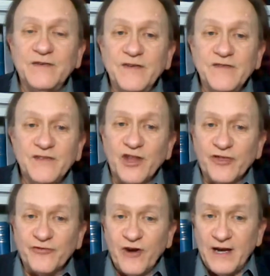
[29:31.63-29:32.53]
of even the
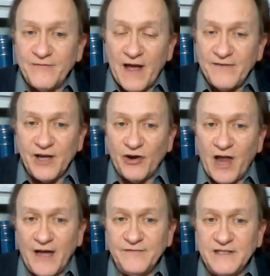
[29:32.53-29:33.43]
threat of having our
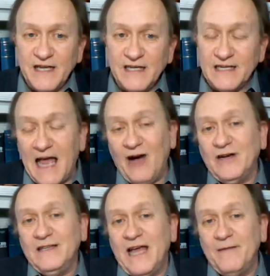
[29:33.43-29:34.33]
life taken. How
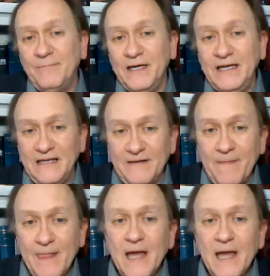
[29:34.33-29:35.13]
can that be?